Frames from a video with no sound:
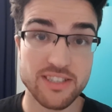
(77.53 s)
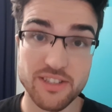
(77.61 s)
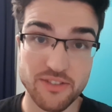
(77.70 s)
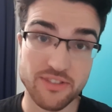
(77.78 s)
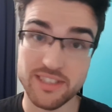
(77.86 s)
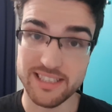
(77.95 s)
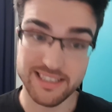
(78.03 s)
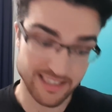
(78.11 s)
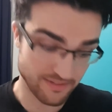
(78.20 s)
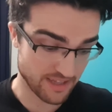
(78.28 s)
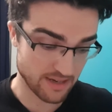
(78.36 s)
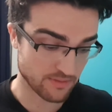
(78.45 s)
So, for instance,
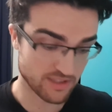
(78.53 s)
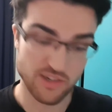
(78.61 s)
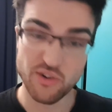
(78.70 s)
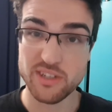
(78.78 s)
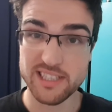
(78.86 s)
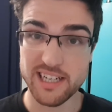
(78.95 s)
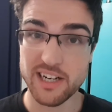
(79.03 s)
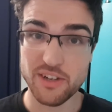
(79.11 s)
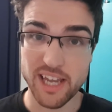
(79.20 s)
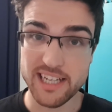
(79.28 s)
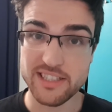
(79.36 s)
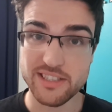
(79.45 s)
if that was a noisier
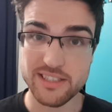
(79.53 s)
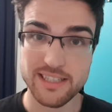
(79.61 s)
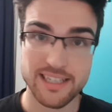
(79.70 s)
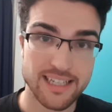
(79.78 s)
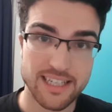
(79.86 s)
location,